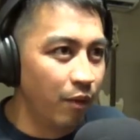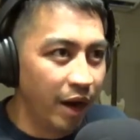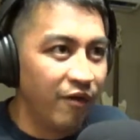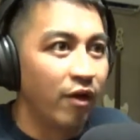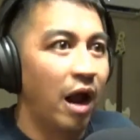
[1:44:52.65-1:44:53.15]

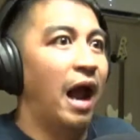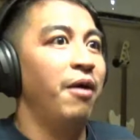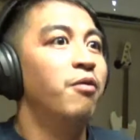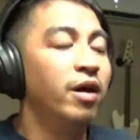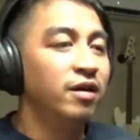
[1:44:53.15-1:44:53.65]
whatever
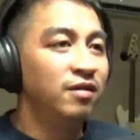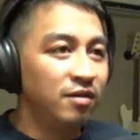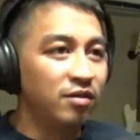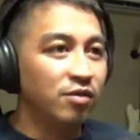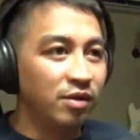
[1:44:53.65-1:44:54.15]
I wanted
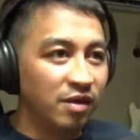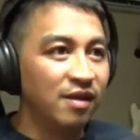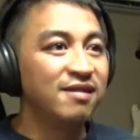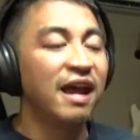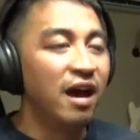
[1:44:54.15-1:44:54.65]
to do
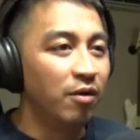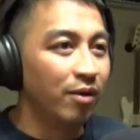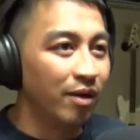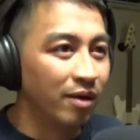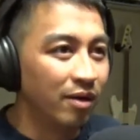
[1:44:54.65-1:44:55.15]
in this
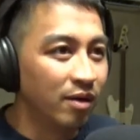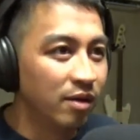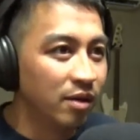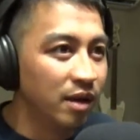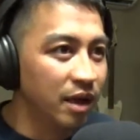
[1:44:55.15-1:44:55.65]
hour. Yeah.